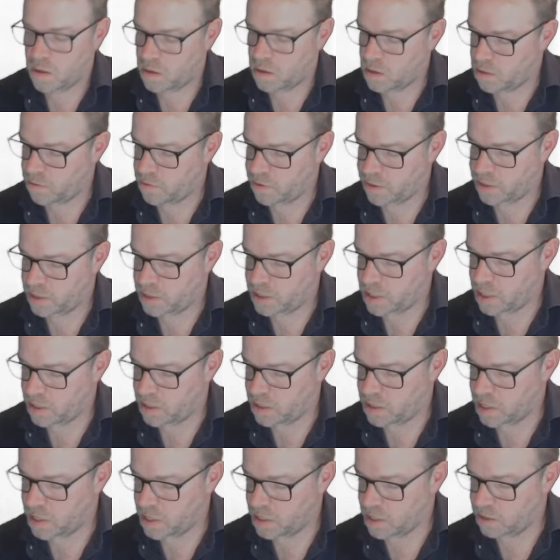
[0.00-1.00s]
Now I said
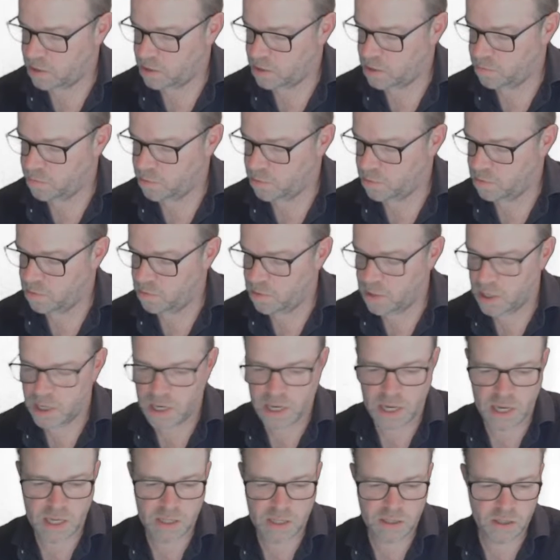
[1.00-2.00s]
that Ansible
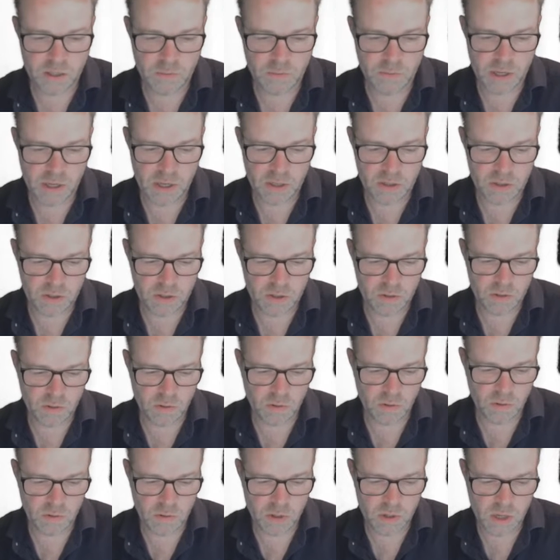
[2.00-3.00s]
has to be
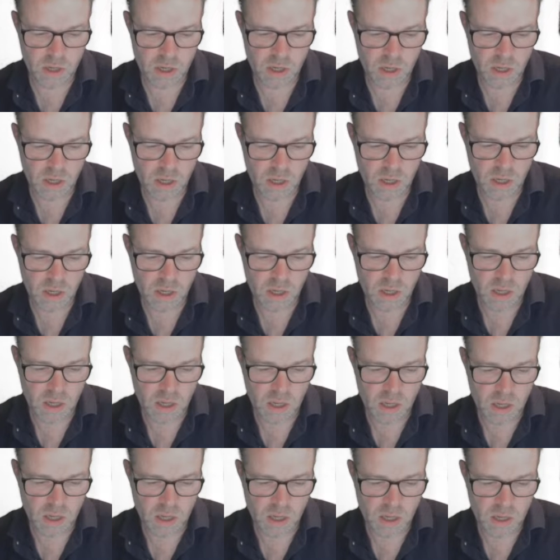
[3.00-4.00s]
installed
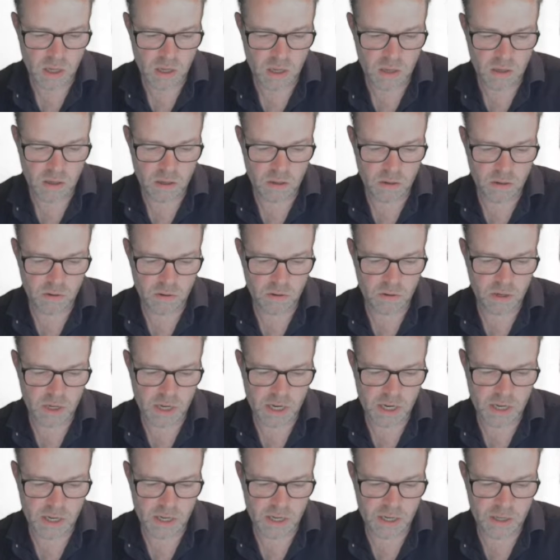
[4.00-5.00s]
on
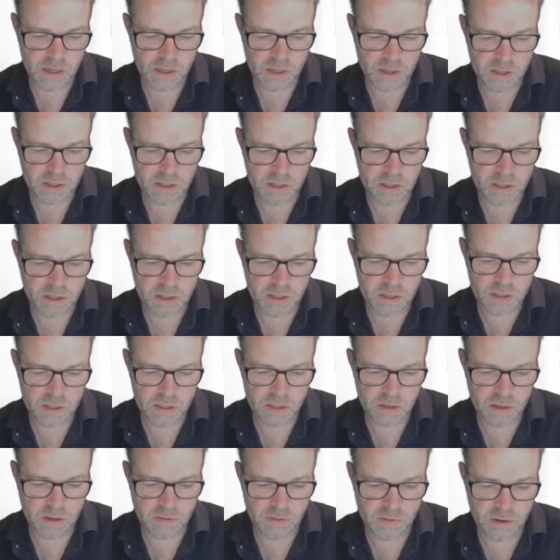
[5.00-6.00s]
a Linux
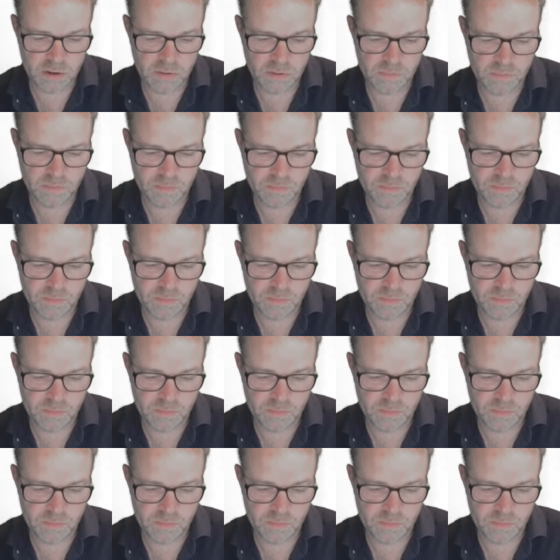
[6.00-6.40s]
server